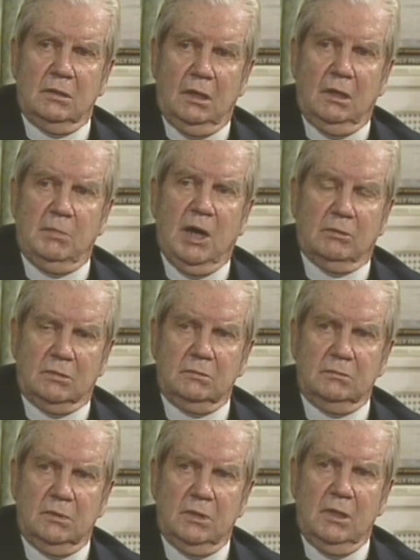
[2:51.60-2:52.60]
about
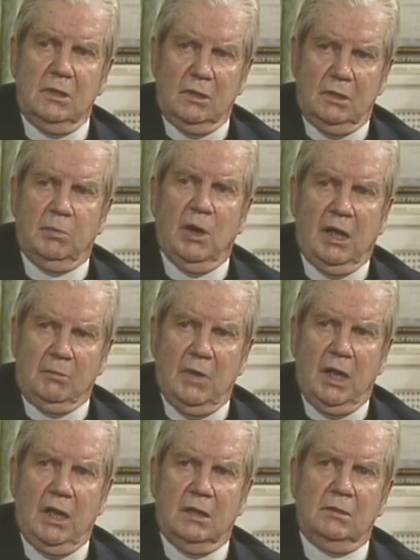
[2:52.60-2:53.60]
the black
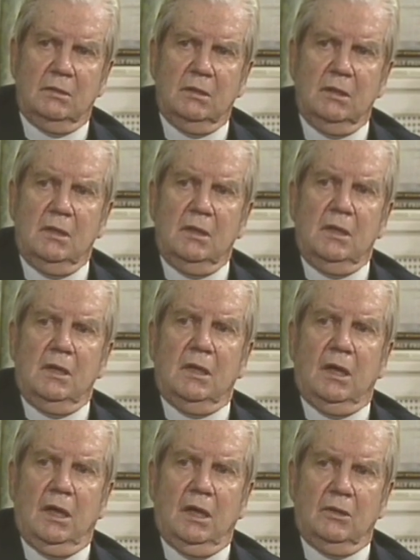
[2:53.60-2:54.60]
man
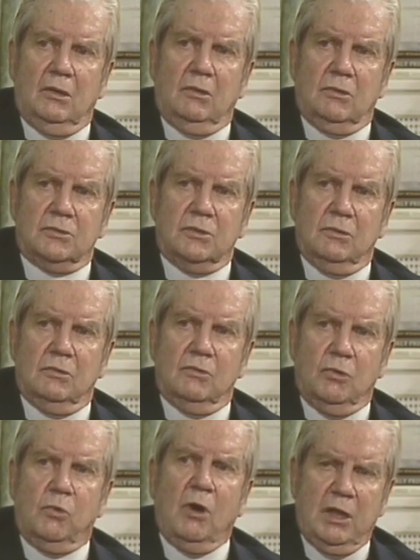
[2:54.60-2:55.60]
and also
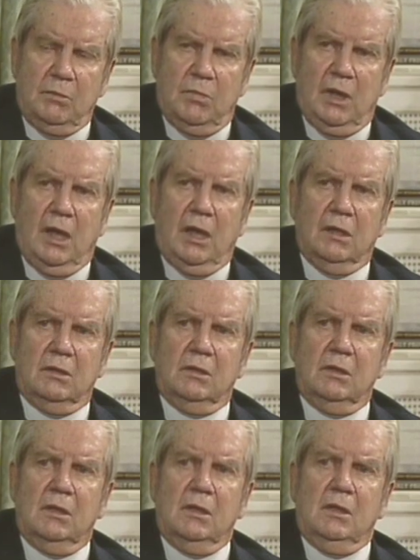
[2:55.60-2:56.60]
the white man
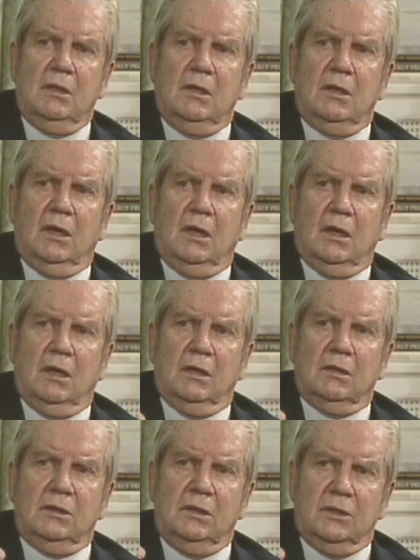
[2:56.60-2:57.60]

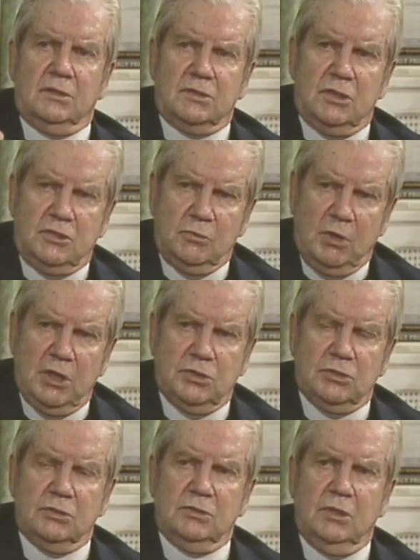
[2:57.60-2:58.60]
uh, in a
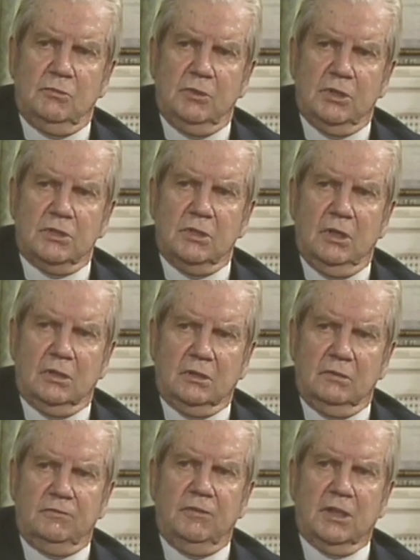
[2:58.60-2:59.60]
situation in which they are
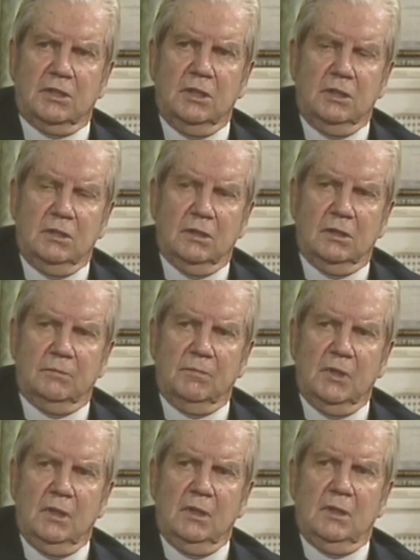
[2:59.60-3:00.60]
conflicting uh,
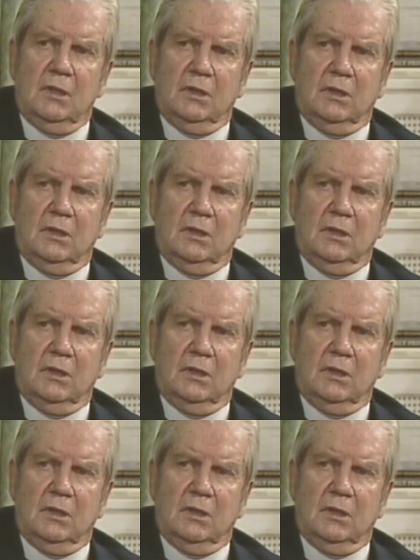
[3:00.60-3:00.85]
uh,